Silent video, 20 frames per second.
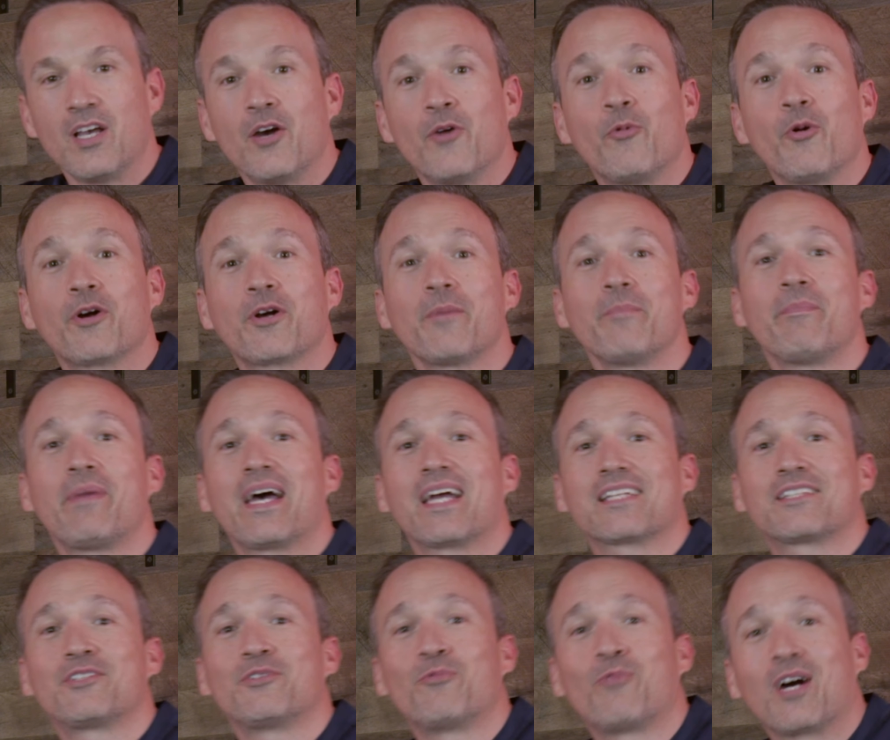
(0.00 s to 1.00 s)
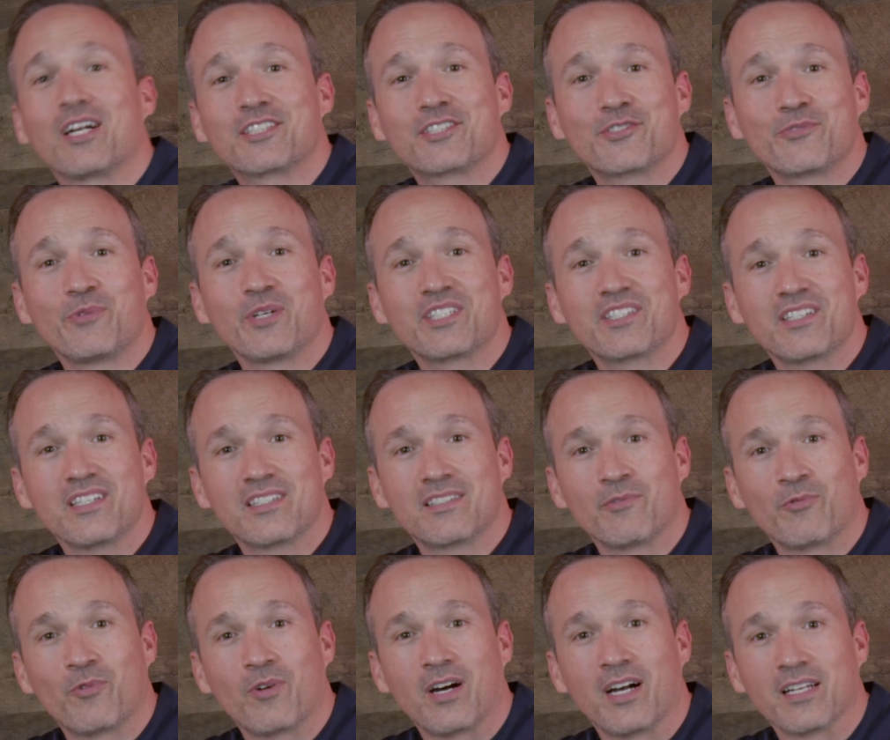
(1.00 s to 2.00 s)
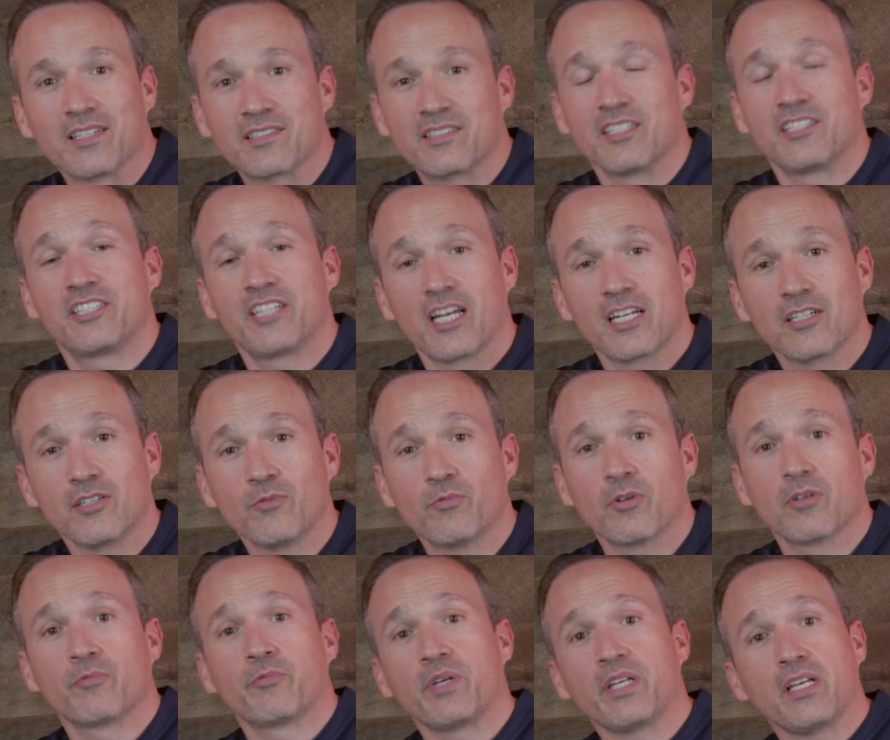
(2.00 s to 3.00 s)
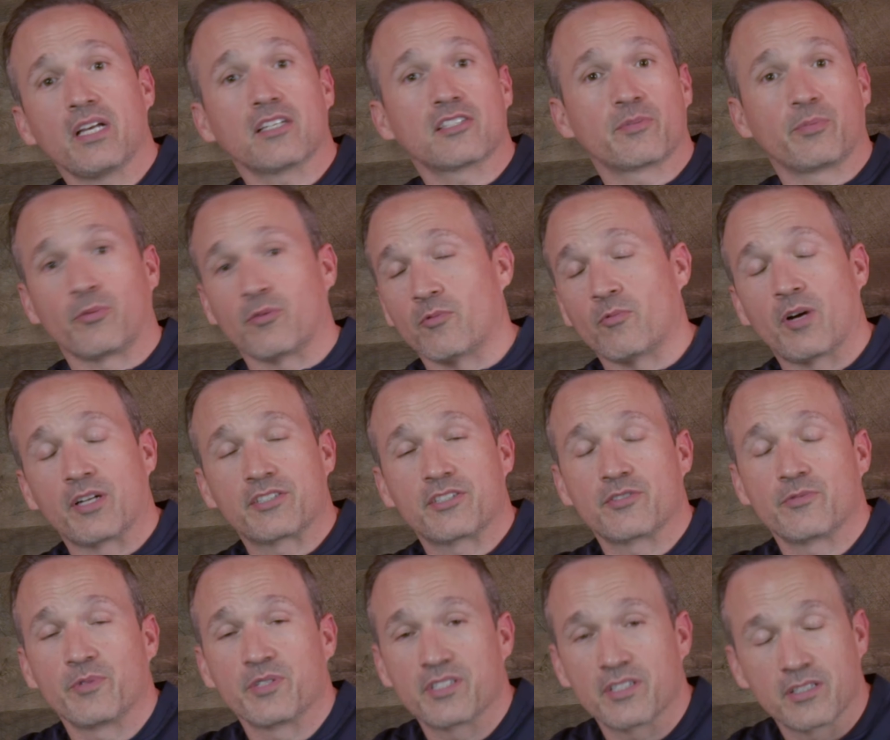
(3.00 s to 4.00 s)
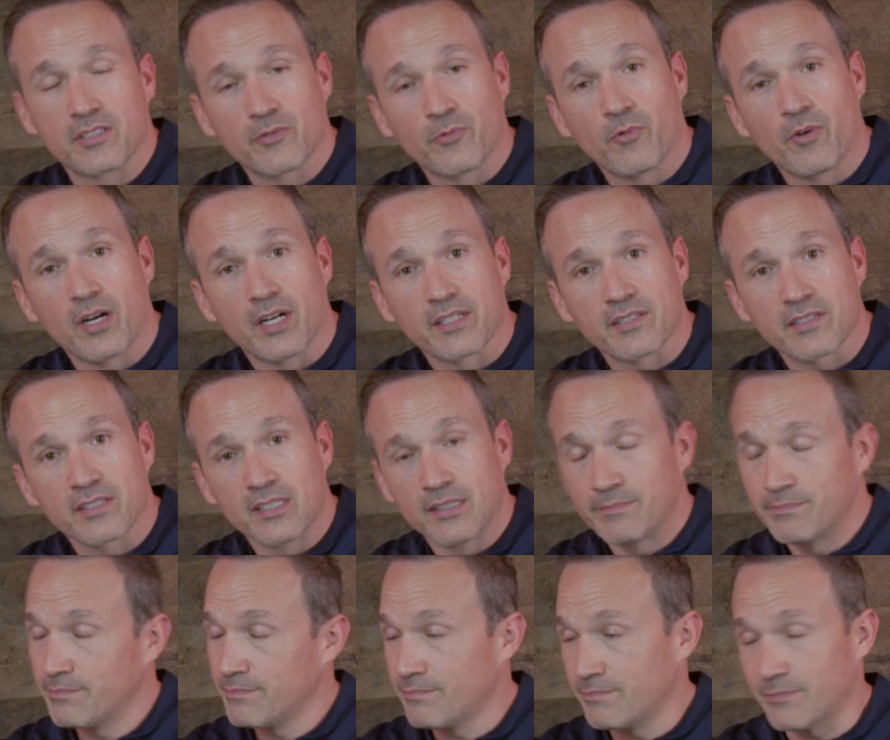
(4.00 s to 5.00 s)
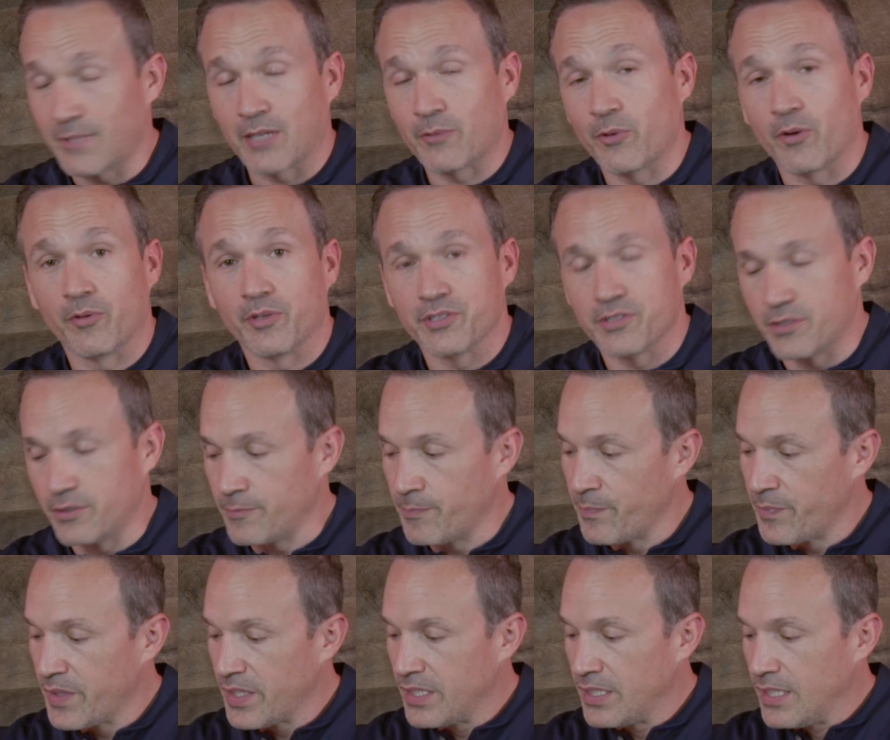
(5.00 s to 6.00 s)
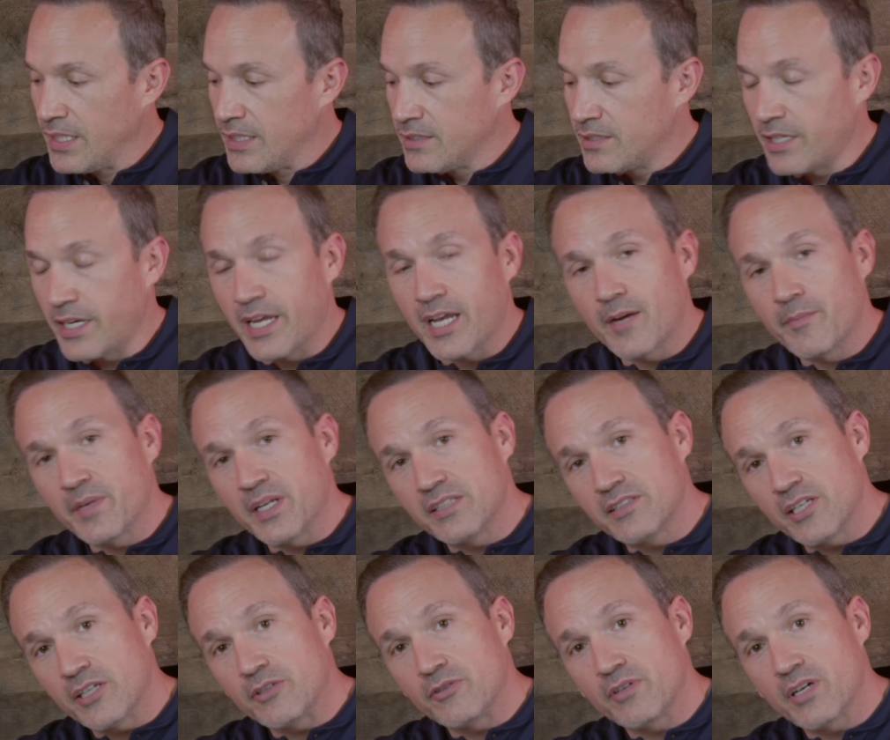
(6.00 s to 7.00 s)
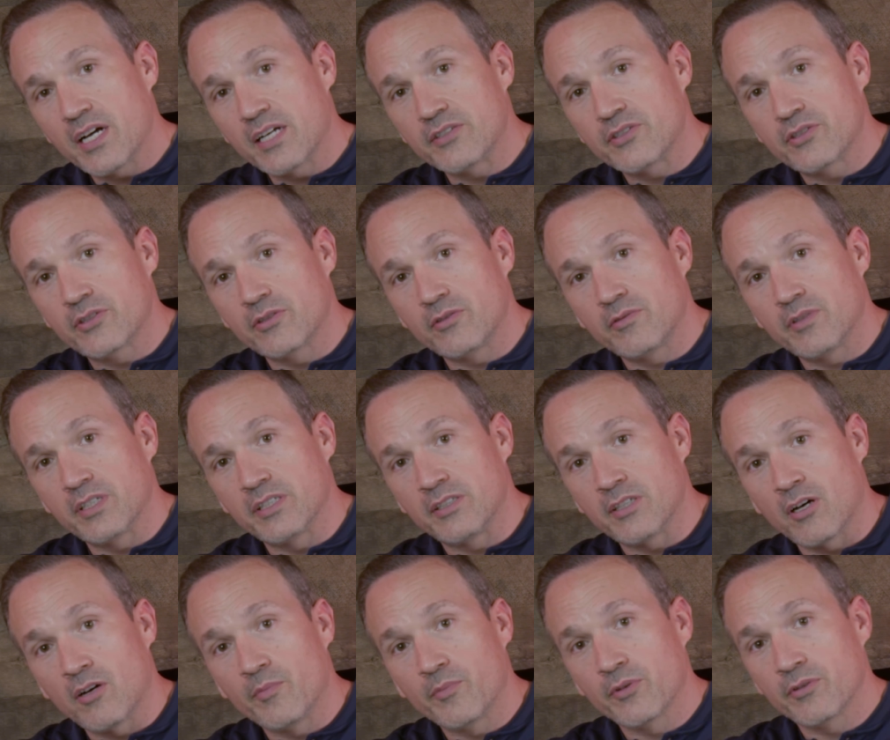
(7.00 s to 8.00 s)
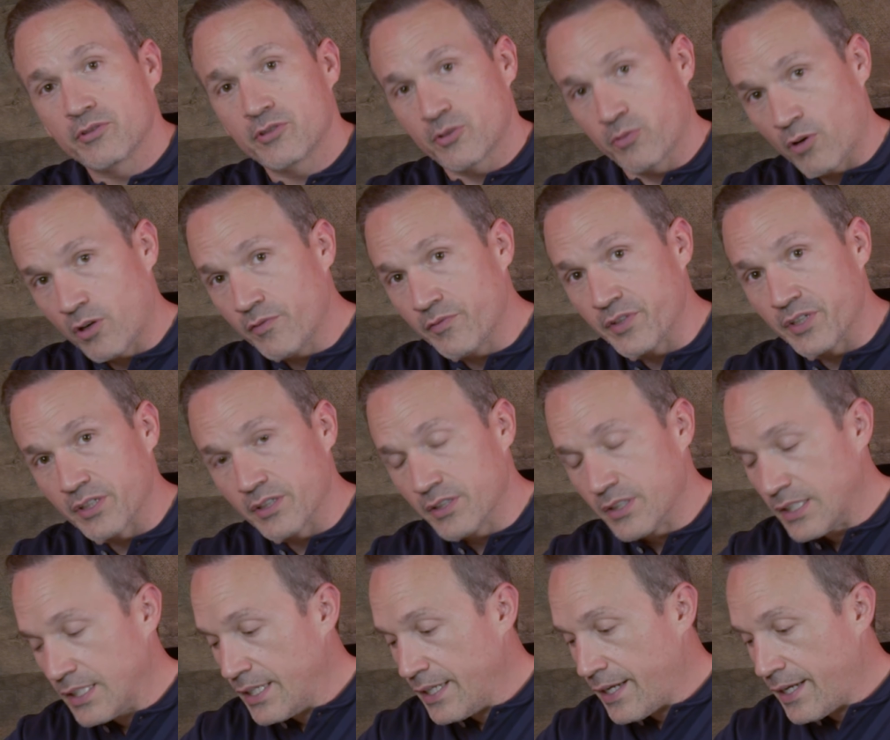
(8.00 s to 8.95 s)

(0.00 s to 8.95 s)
Welcome back to Watches, Whiskeys, and Wines, the channel where we explore watches, whiskeys, and wines, like we always do. Today I'm going to take you guys through a Dalmore 12-year.